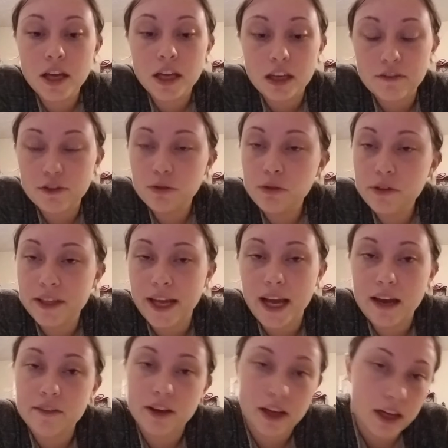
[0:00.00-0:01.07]
If you only
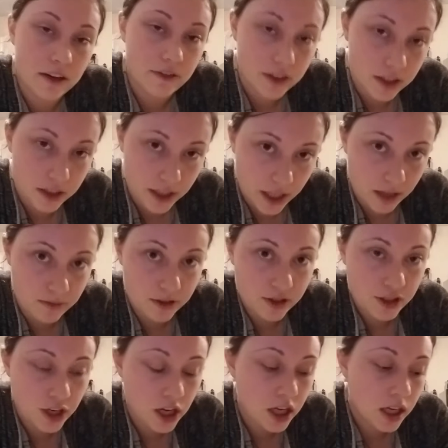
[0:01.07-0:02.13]
have a half head of
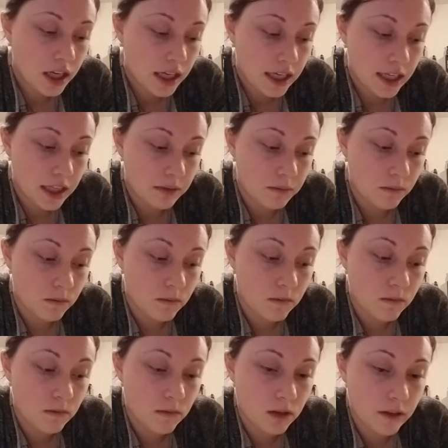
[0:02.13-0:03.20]
cabbage, that'll
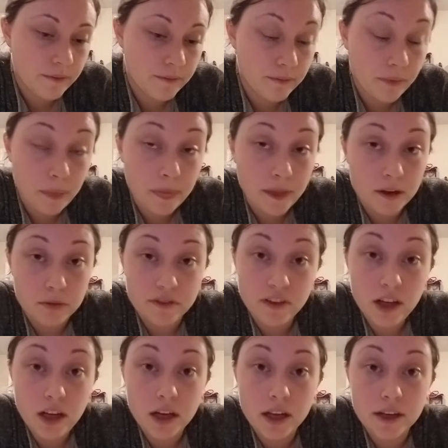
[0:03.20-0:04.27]
be
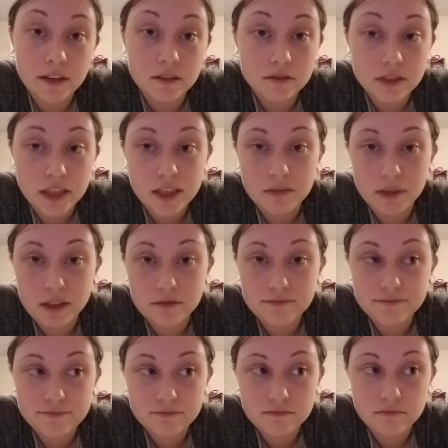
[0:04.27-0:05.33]
fine. It'll take about
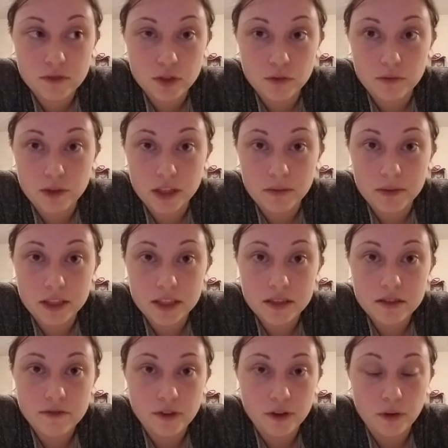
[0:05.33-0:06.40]
20
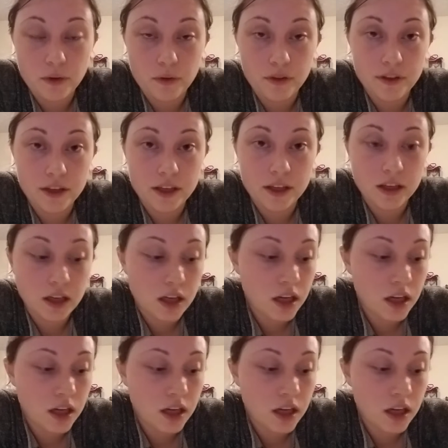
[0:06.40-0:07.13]
minutes for the whole thing.